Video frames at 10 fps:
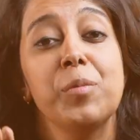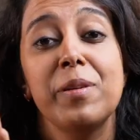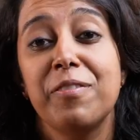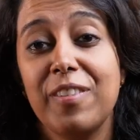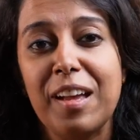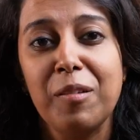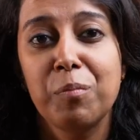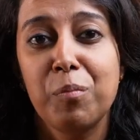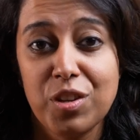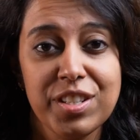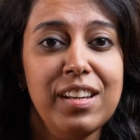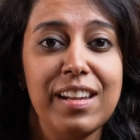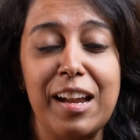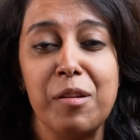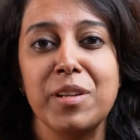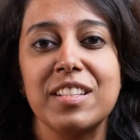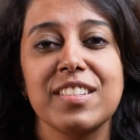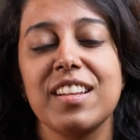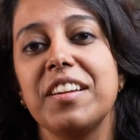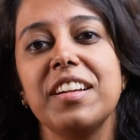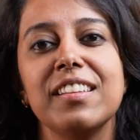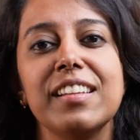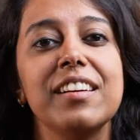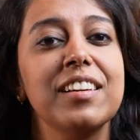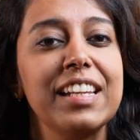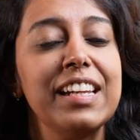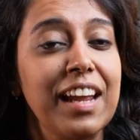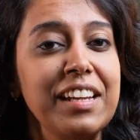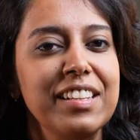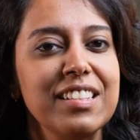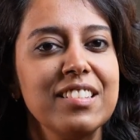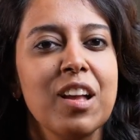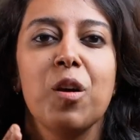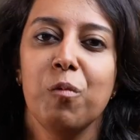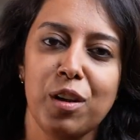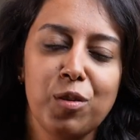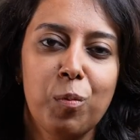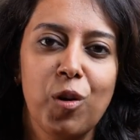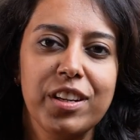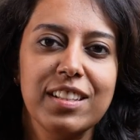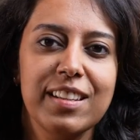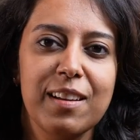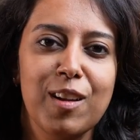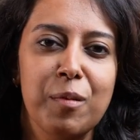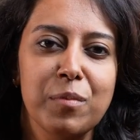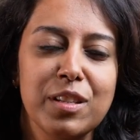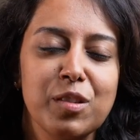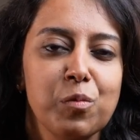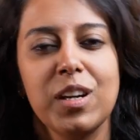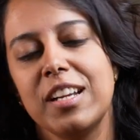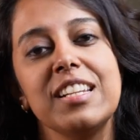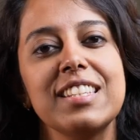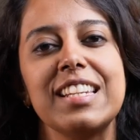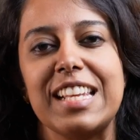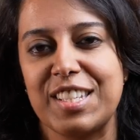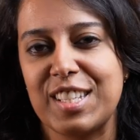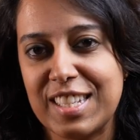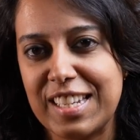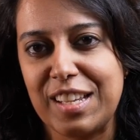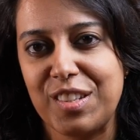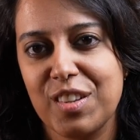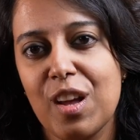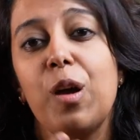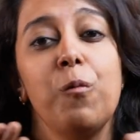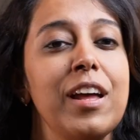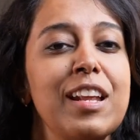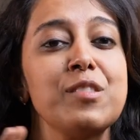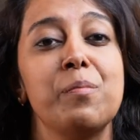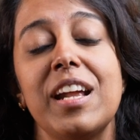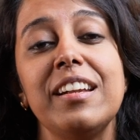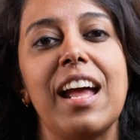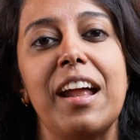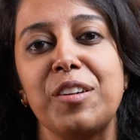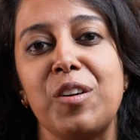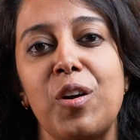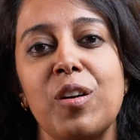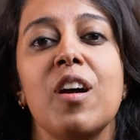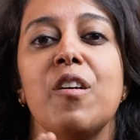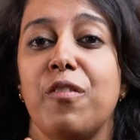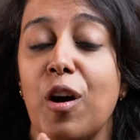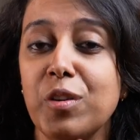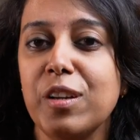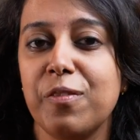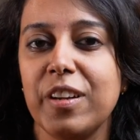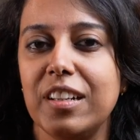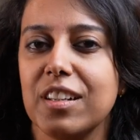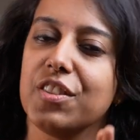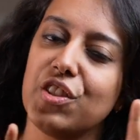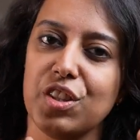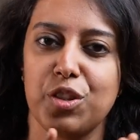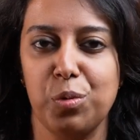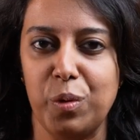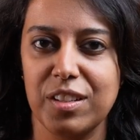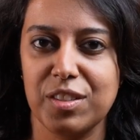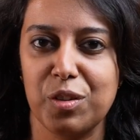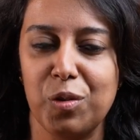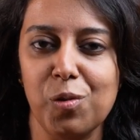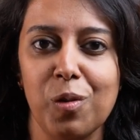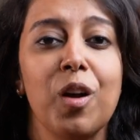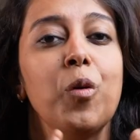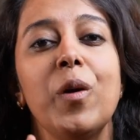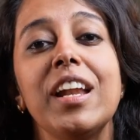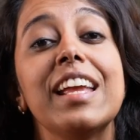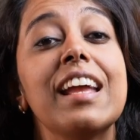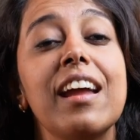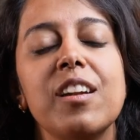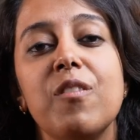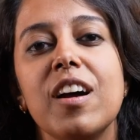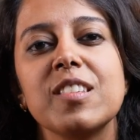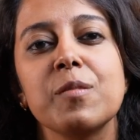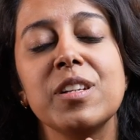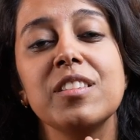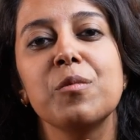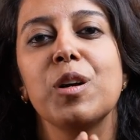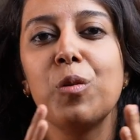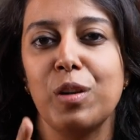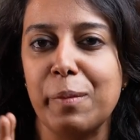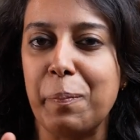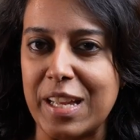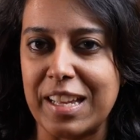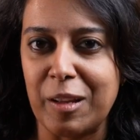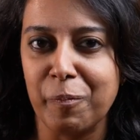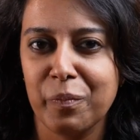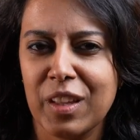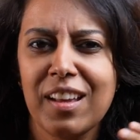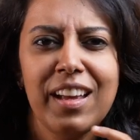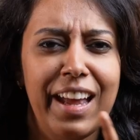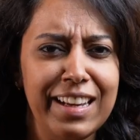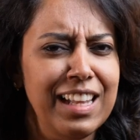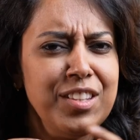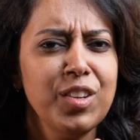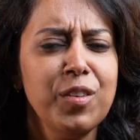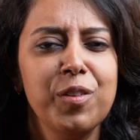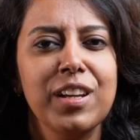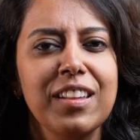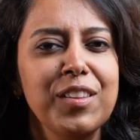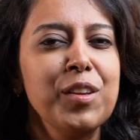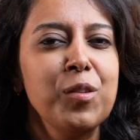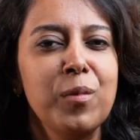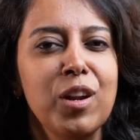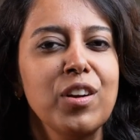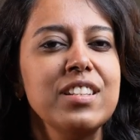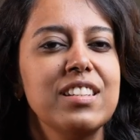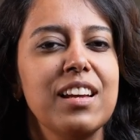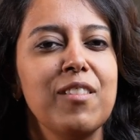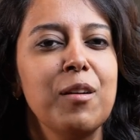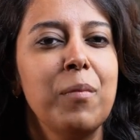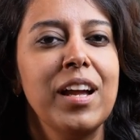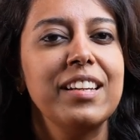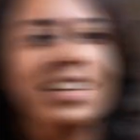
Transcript: to be fair, Boston Dynamics started in the early 90s when robotics developments were in its nascent stage, whereas Brett Adcock founded Figure just 2 years ago when AI advancements were only peaking. And let's not forget the humanoids developed by